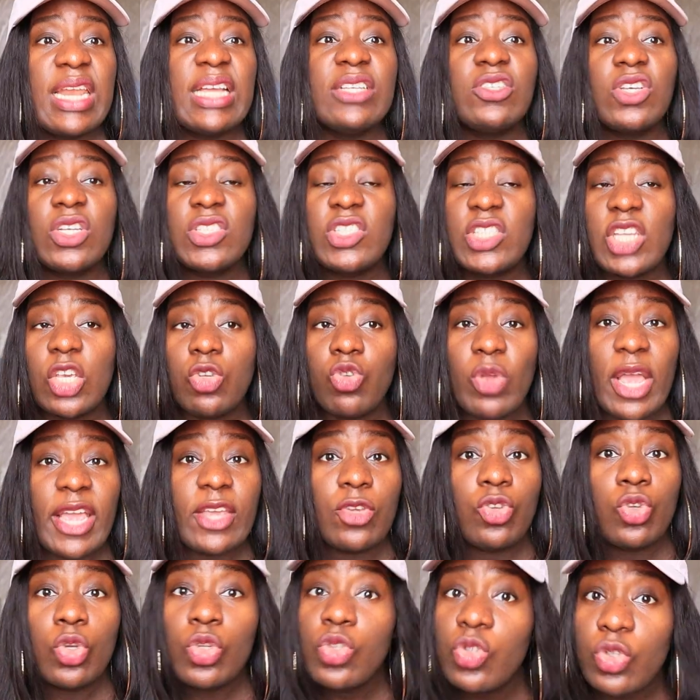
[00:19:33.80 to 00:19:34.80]
Let's just say you are
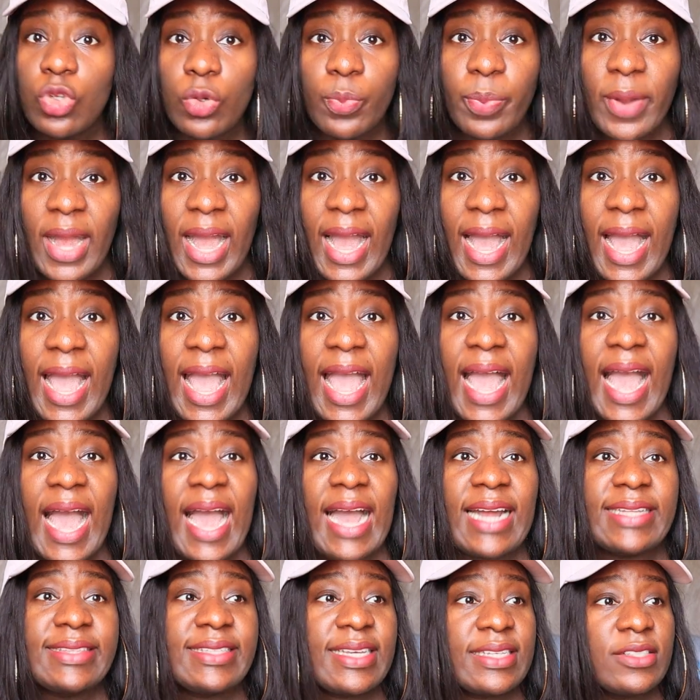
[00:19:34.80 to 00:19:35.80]
a YouTuber,
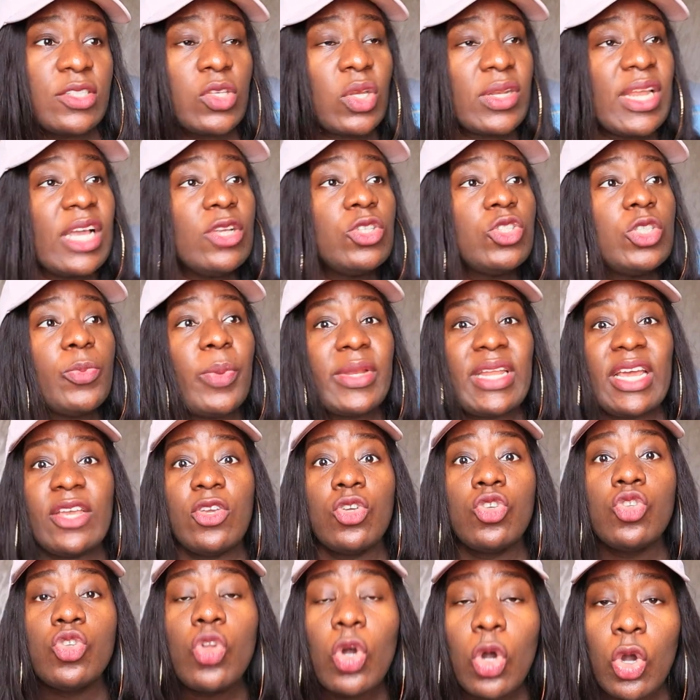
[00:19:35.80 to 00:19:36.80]
and there's this other YouTuber that
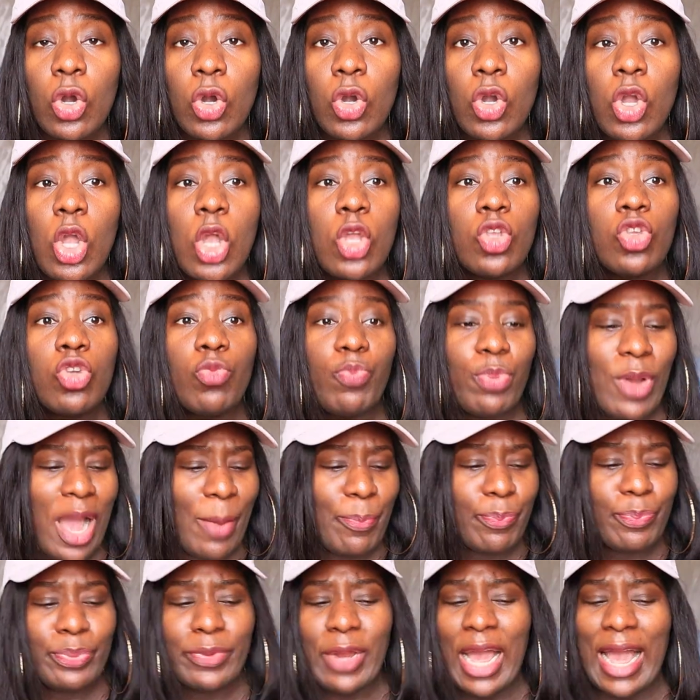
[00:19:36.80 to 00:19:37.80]
you know, you
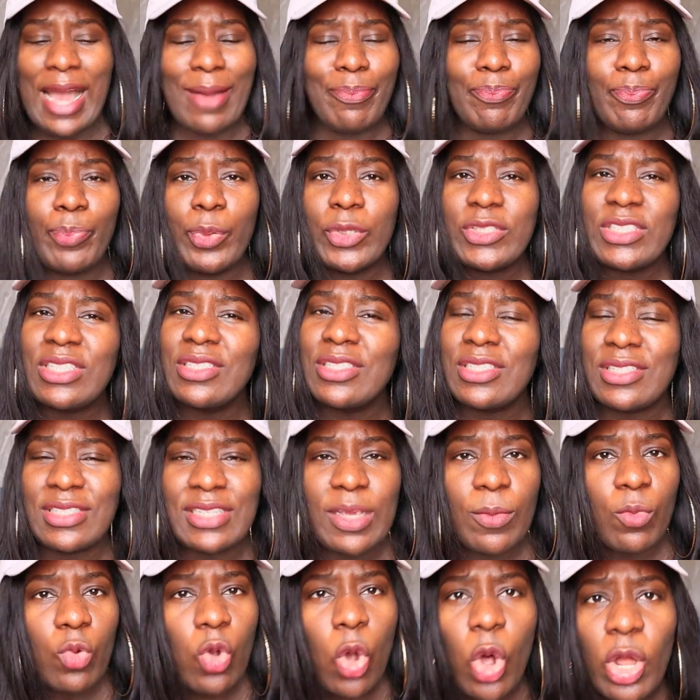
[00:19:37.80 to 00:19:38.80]
are posting the
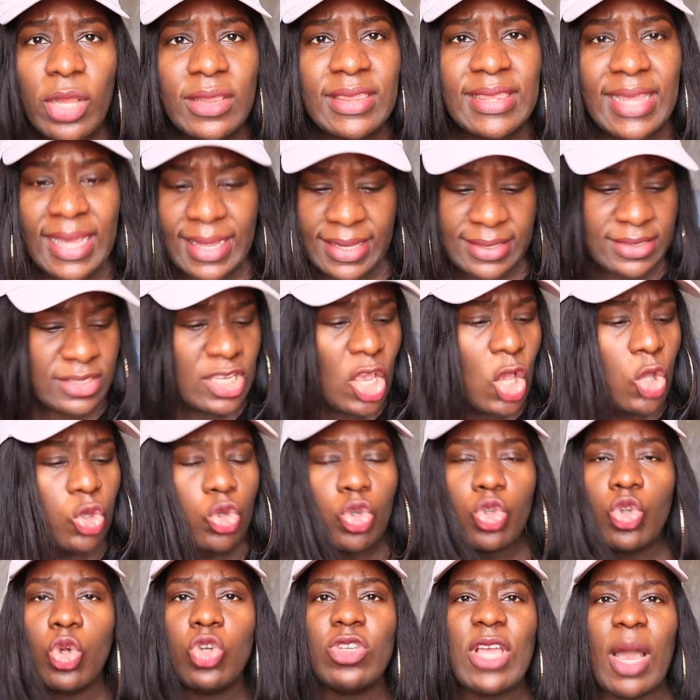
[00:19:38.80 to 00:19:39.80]
same content,
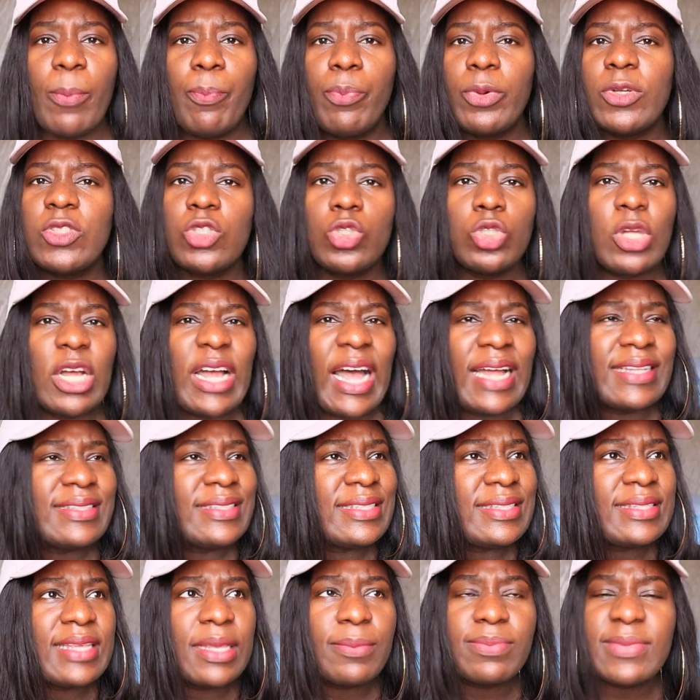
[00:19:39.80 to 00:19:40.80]
you know, you are posting at
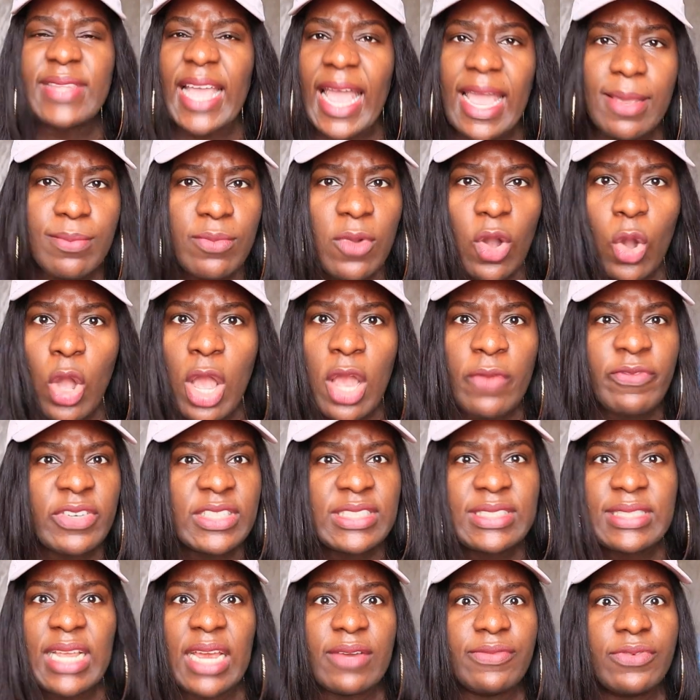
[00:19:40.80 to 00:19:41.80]
the same time
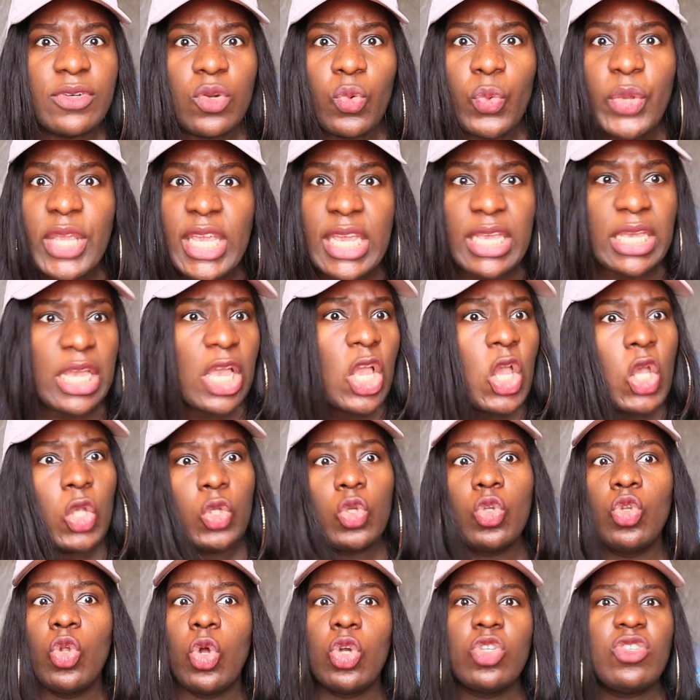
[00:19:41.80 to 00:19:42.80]
every week,
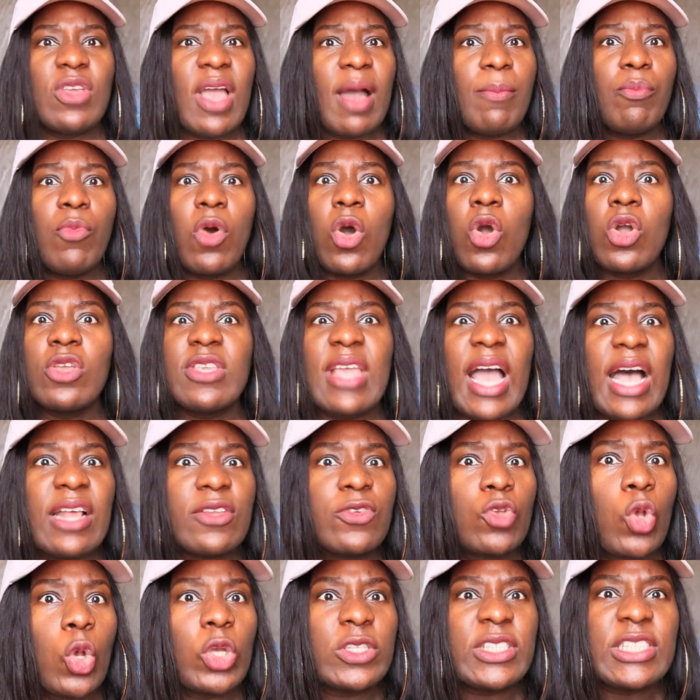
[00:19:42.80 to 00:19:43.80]
you know, you are
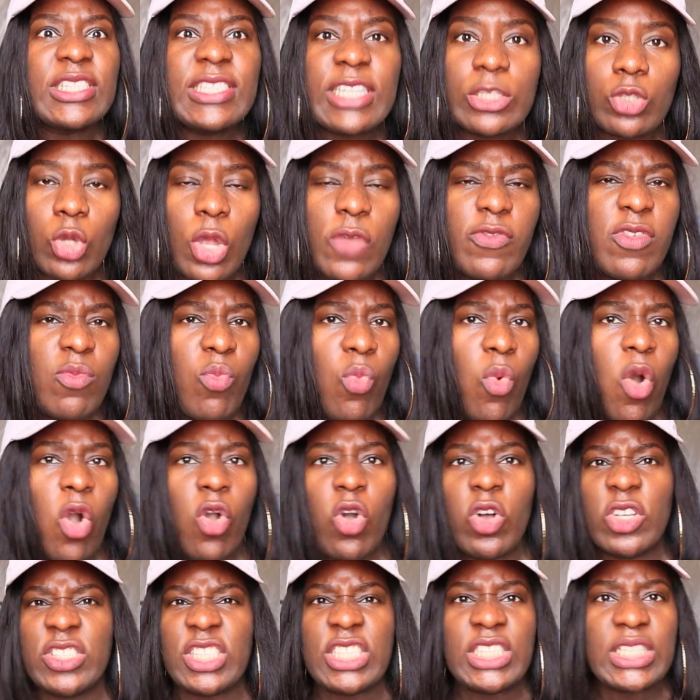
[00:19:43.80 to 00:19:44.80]
as consistent or even more
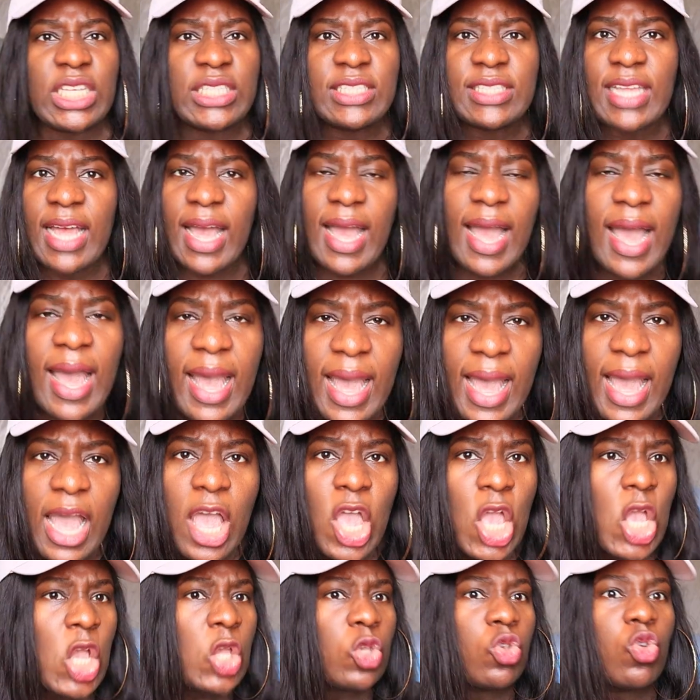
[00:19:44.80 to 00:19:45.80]
consistent than her,
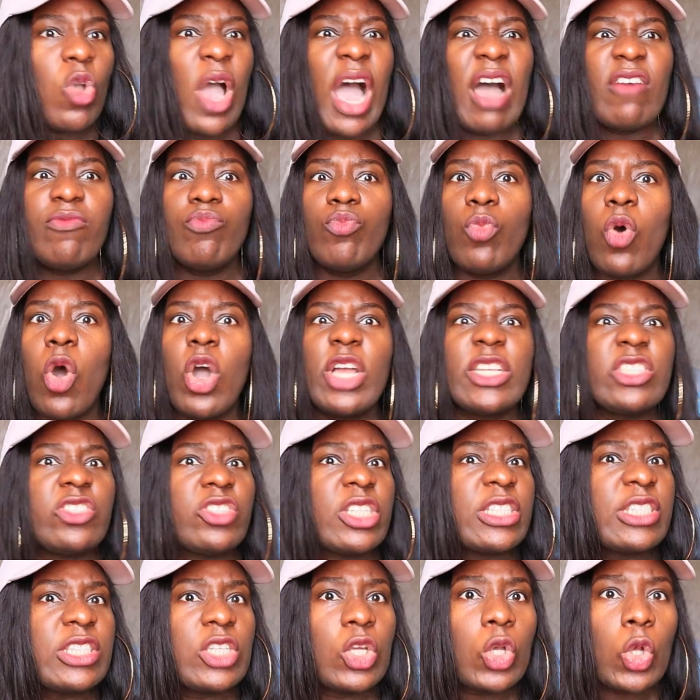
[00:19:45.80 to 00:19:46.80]
you have more
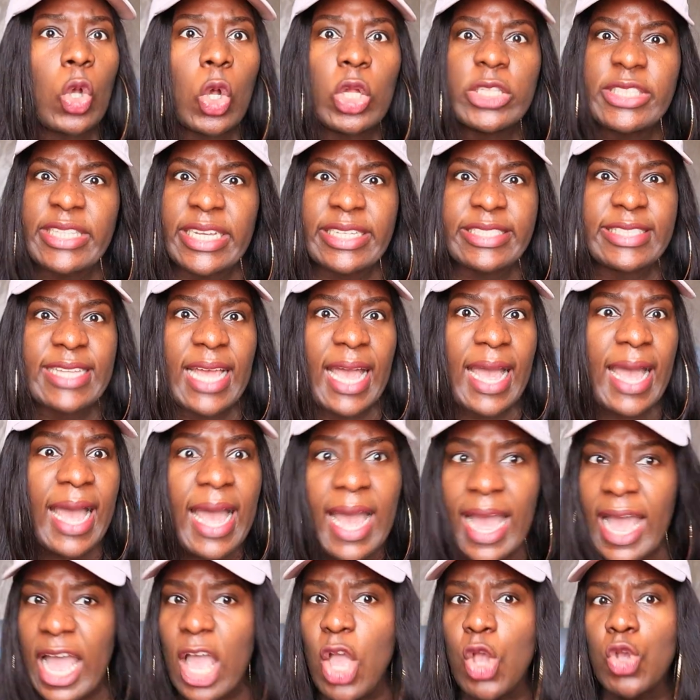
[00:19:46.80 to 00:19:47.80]
interesting content than
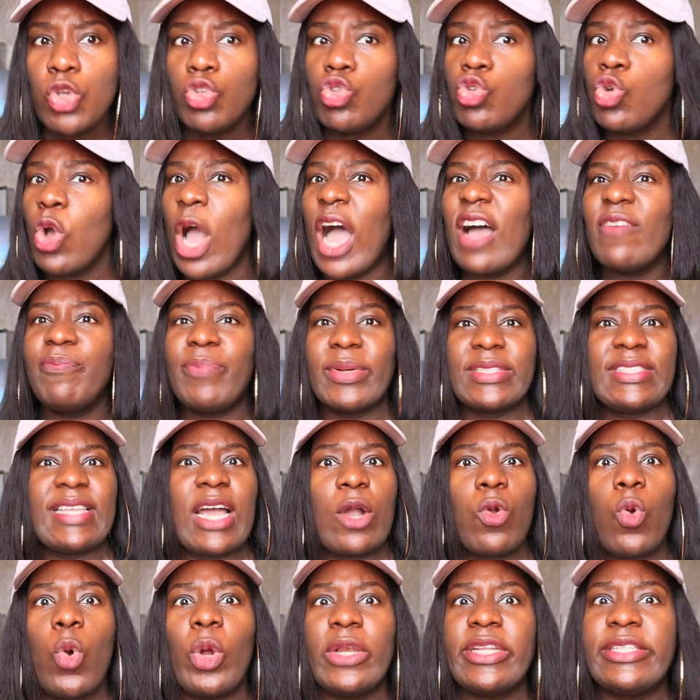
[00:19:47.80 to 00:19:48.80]
her, you have
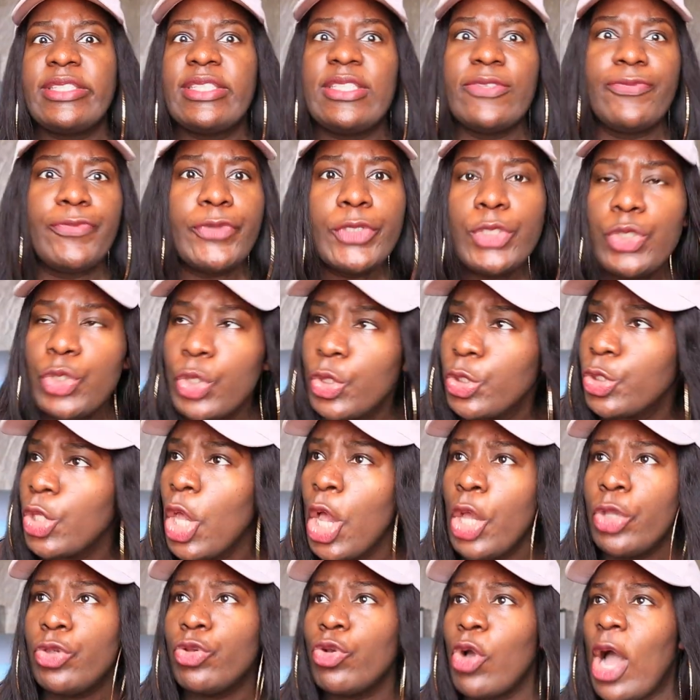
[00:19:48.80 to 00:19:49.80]
better quality
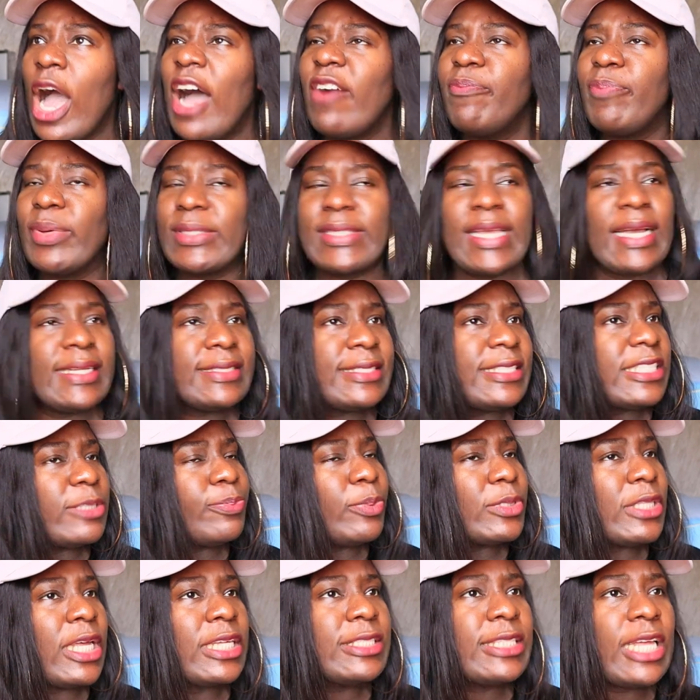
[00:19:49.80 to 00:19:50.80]
videos, you have better this,
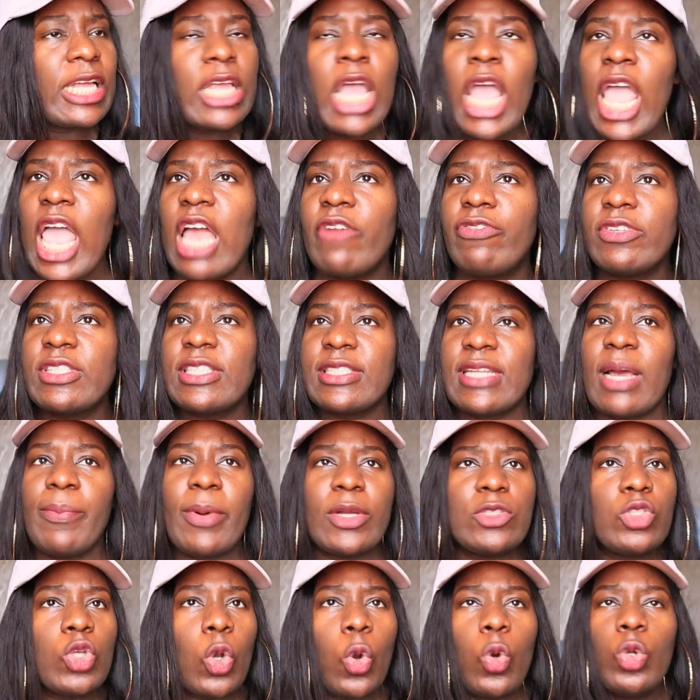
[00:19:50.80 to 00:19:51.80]
better that, everything
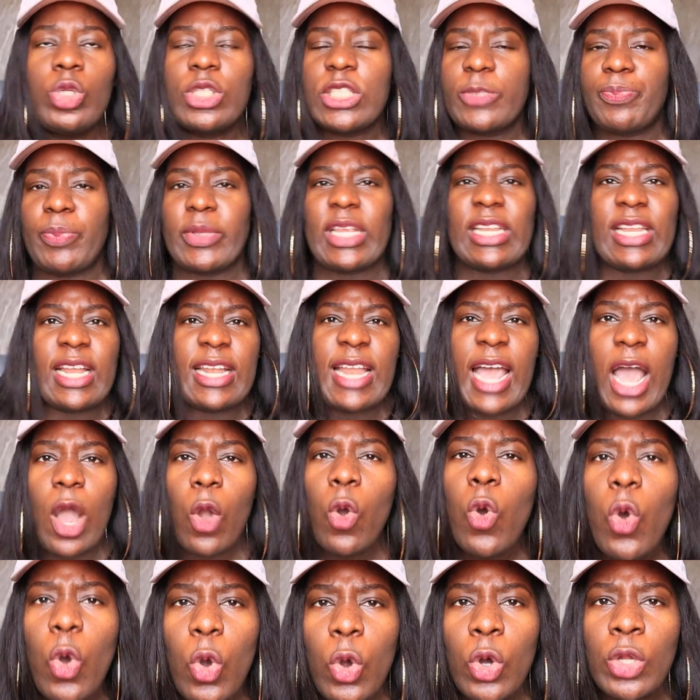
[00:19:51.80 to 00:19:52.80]
about your own is better than her
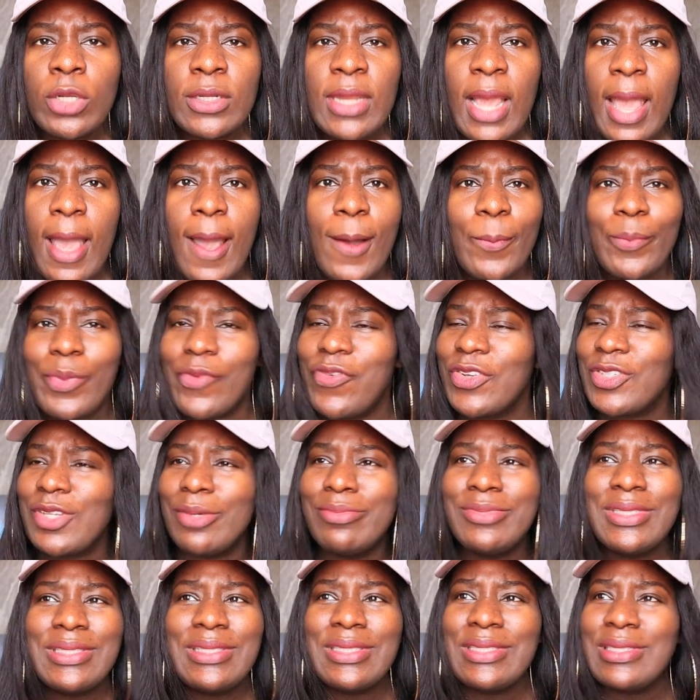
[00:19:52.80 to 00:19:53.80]
own, but for
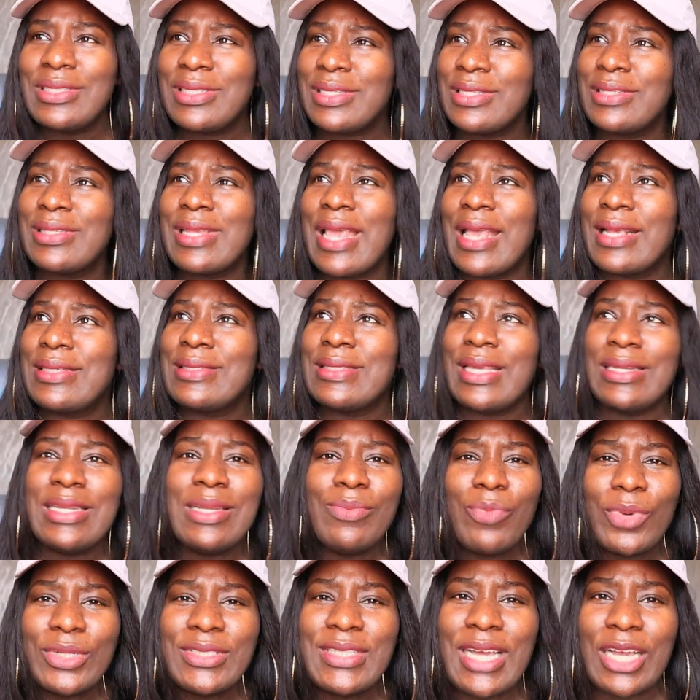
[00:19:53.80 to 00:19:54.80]
some reason she's
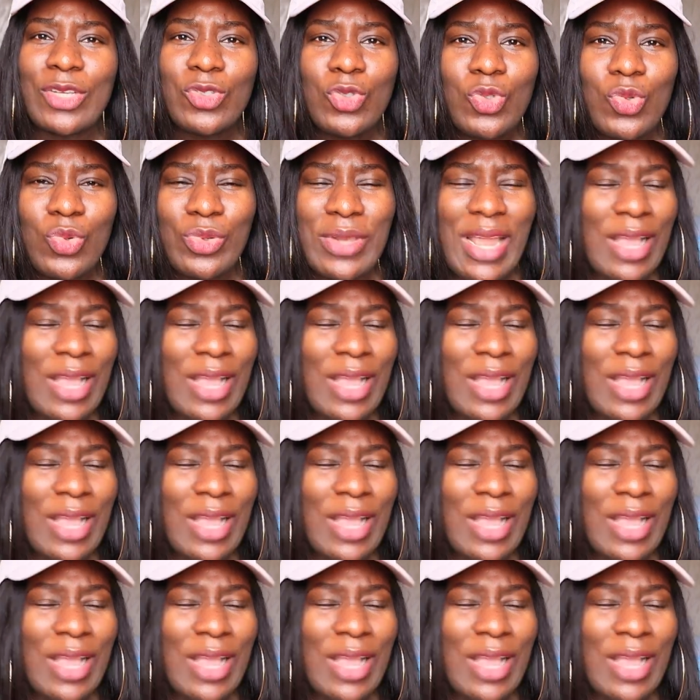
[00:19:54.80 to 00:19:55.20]
excelling more than you.